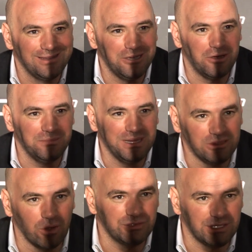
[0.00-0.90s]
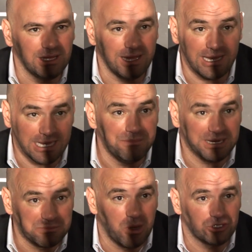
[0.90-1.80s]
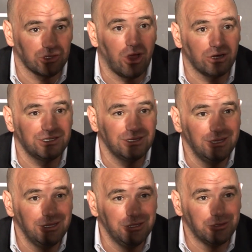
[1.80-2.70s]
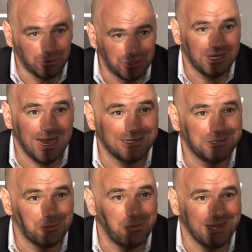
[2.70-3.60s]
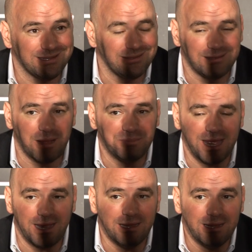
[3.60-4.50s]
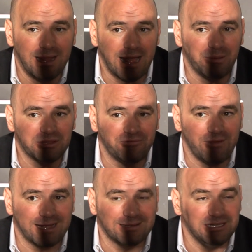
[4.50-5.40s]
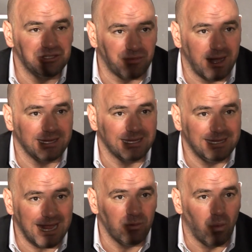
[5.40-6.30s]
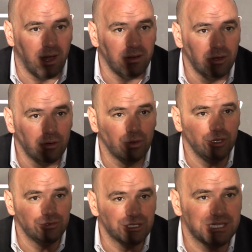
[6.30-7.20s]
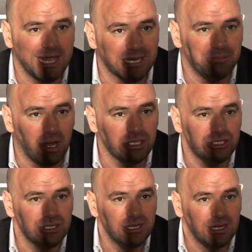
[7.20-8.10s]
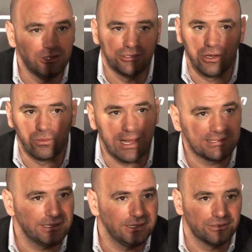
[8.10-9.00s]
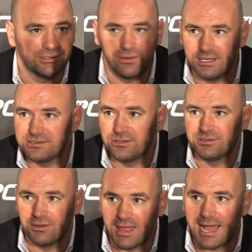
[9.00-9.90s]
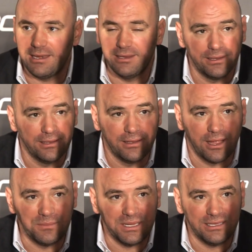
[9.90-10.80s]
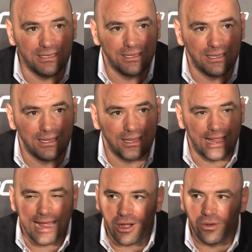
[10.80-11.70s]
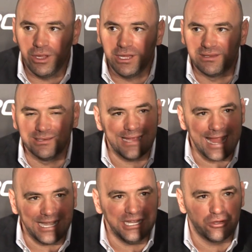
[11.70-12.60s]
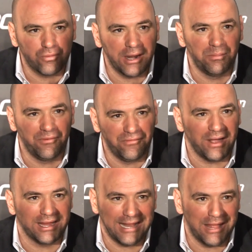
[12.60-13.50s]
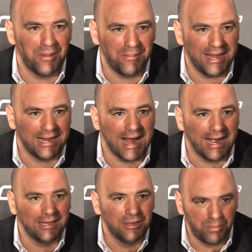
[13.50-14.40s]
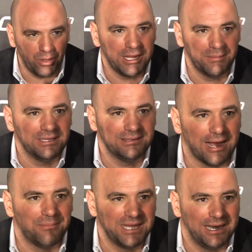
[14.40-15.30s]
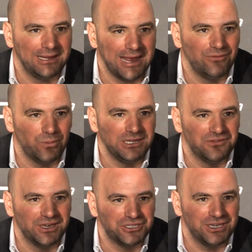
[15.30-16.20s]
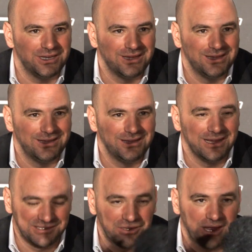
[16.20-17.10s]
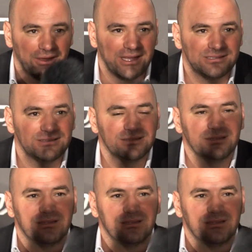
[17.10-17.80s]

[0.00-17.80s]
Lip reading: You know what I mean? Those are in mixed martial arts. Those are the guys that are ranked in the top 10. How about the fact that he's fighting in K1 where you just kick and punch and there's no wrestling, there's no this, there's no that? I mean, how does any credible fucking MMA guy put him in the top 10 in the heavyweight division? It's hilarious.